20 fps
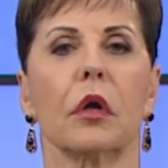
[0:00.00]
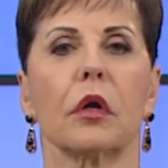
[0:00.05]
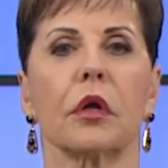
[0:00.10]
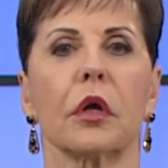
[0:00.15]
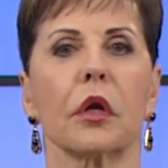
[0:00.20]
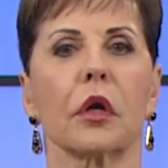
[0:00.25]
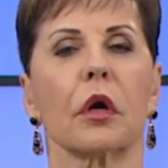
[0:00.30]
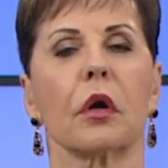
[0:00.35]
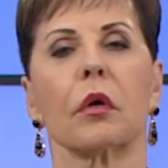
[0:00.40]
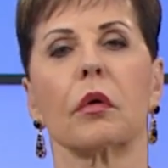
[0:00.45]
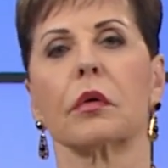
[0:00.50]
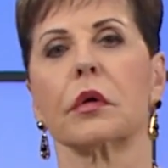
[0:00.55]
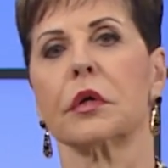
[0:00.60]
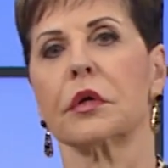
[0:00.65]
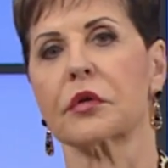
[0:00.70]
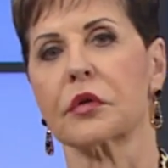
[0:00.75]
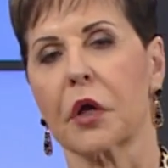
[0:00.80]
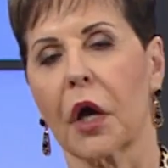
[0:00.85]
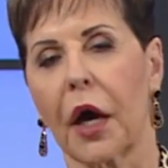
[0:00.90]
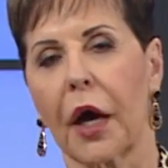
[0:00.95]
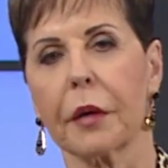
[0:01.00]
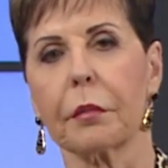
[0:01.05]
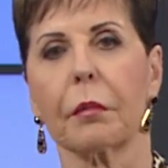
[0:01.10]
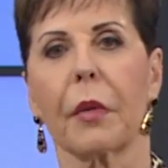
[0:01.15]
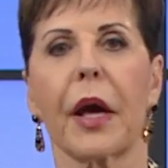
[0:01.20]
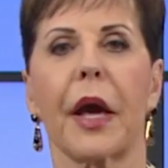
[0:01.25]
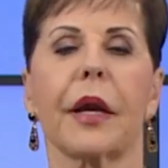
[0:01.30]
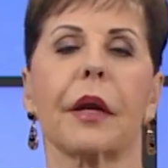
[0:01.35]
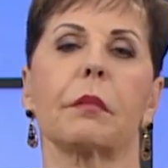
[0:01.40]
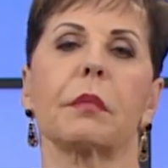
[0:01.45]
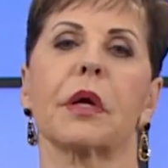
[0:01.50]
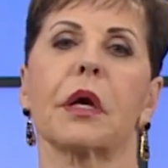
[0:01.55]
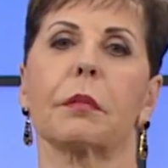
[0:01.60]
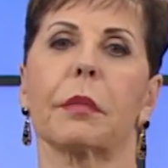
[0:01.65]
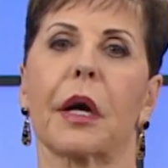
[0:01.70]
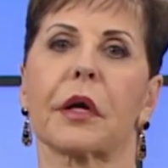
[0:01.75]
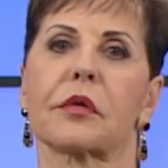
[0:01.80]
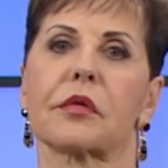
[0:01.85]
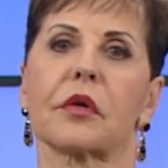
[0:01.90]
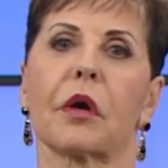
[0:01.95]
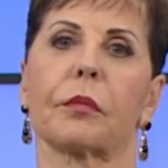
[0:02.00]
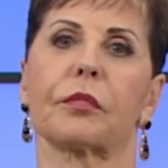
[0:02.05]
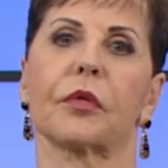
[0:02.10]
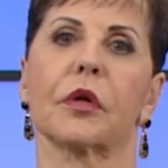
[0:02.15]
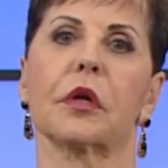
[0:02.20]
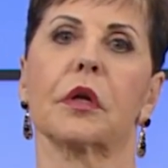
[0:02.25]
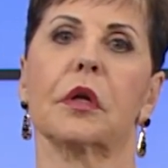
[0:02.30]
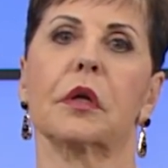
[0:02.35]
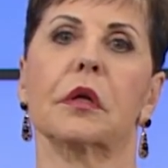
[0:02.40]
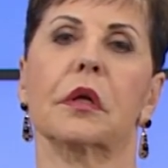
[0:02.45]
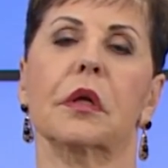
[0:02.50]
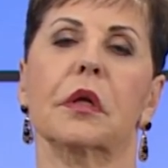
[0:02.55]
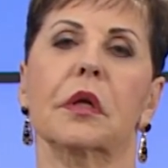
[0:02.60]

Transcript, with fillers: You know, is God mad at me about something?